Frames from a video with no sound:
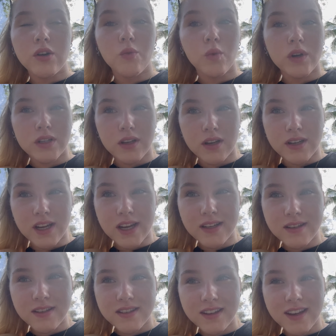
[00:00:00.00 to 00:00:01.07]

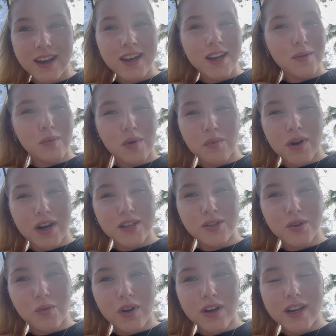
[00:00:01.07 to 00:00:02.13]
Whitsundays. My brain's
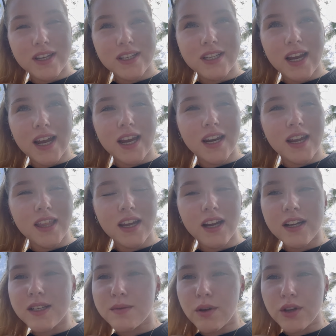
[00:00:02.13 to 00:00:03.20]
not working today, and I think
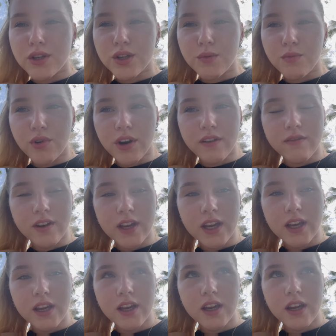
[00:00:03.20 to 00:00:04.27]
I spoke to you briefly
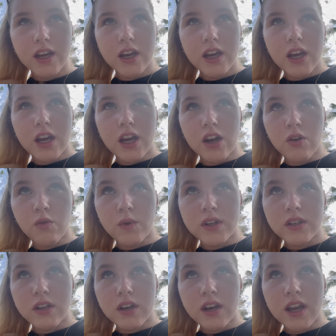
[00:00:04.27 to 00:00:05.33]
at
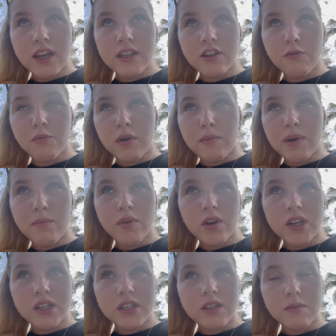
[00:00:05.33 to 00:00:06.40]
Whitsundays. I probably put
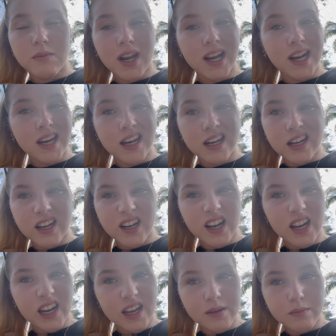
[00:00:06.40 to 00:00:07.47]
in some like little
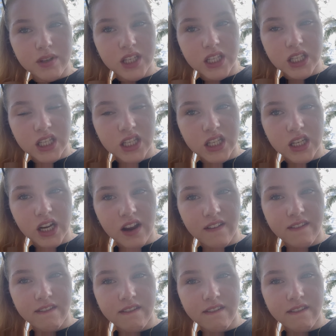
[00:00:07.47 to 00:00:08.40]
clips and stuff